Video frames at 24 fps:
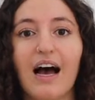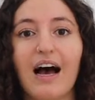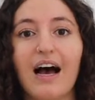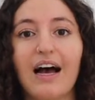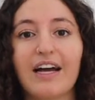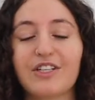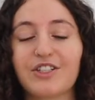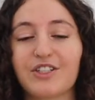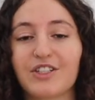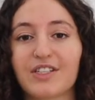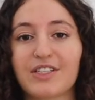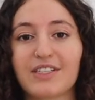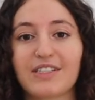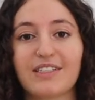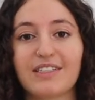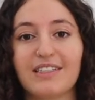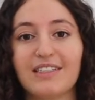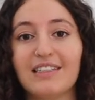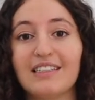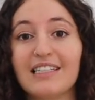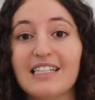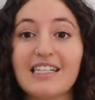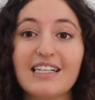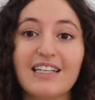I just
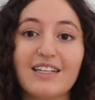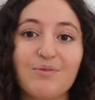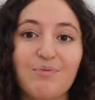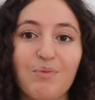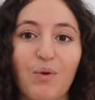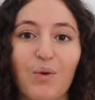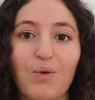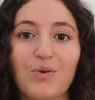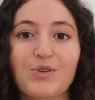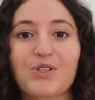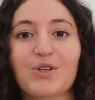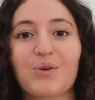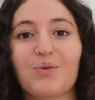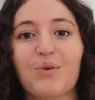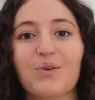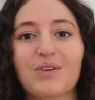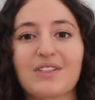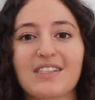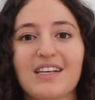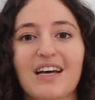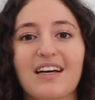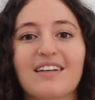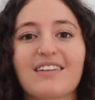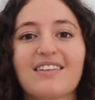lean more
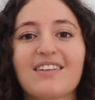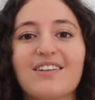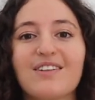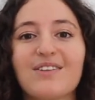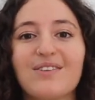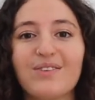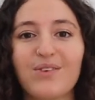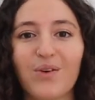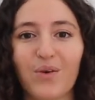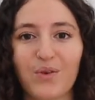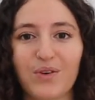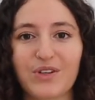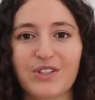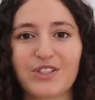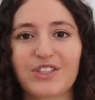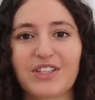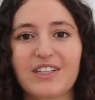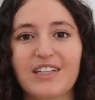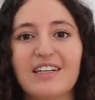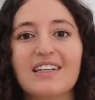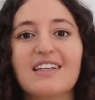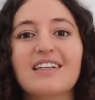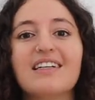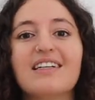towards like the
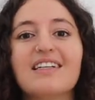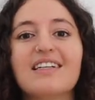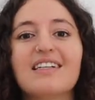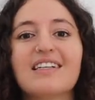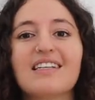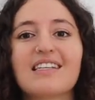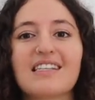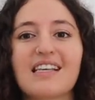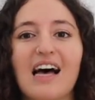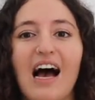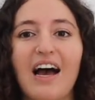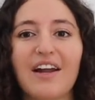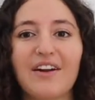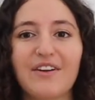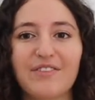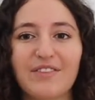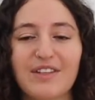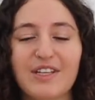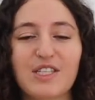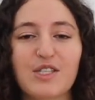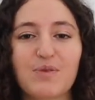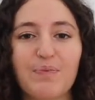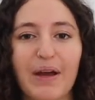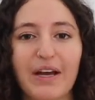nausea side of
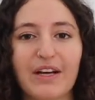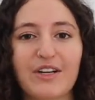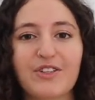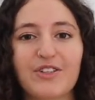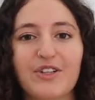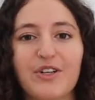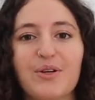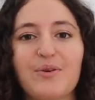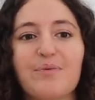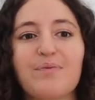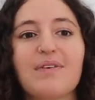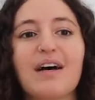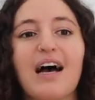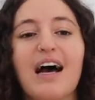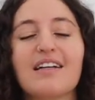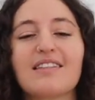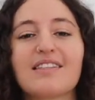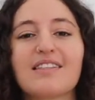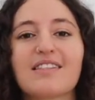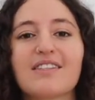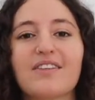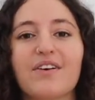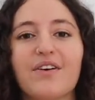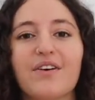the spectrum,
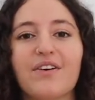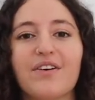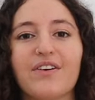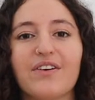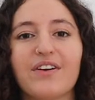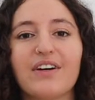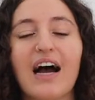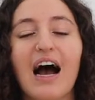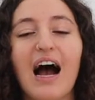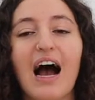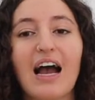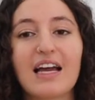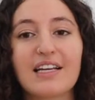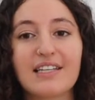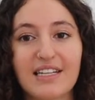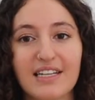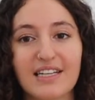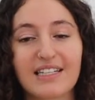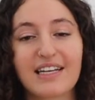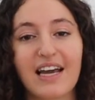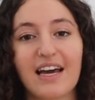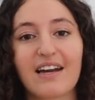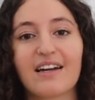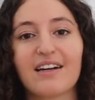and so I
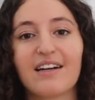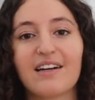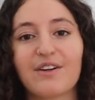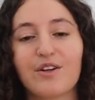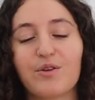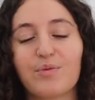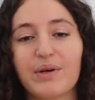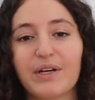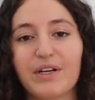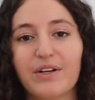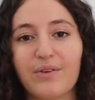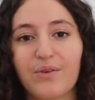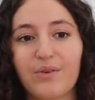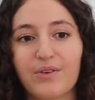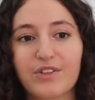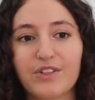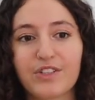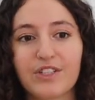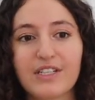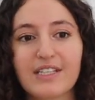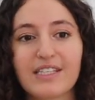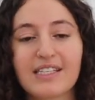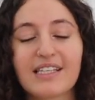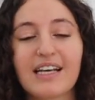did get a little bit
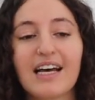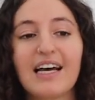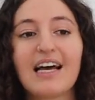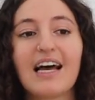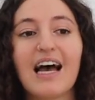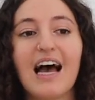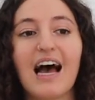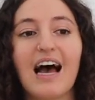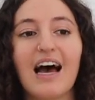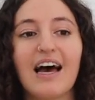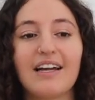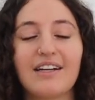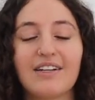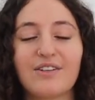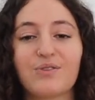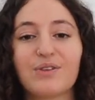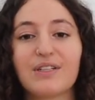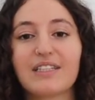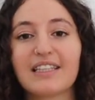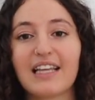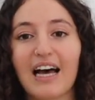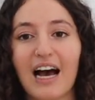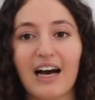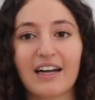nauseous, and
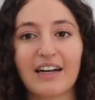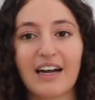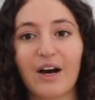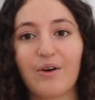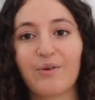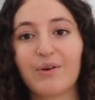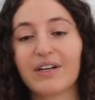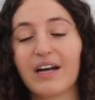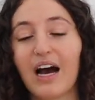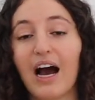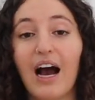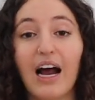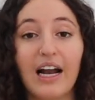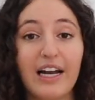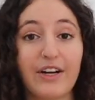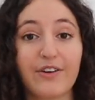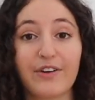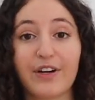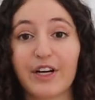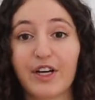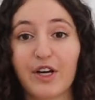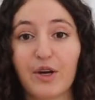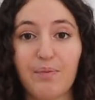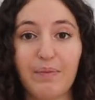with that I would highly
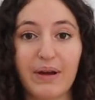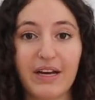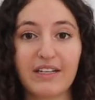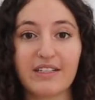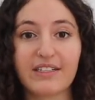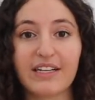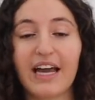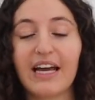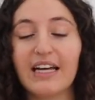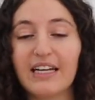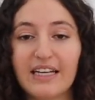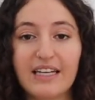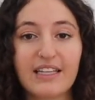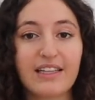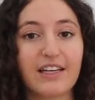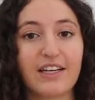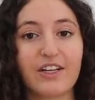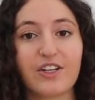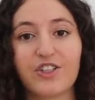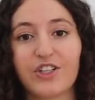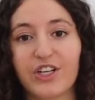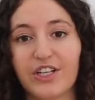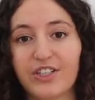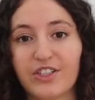recommend
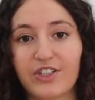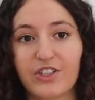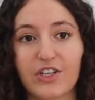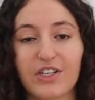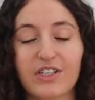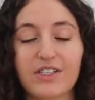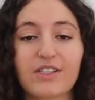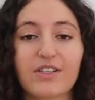anything ginger,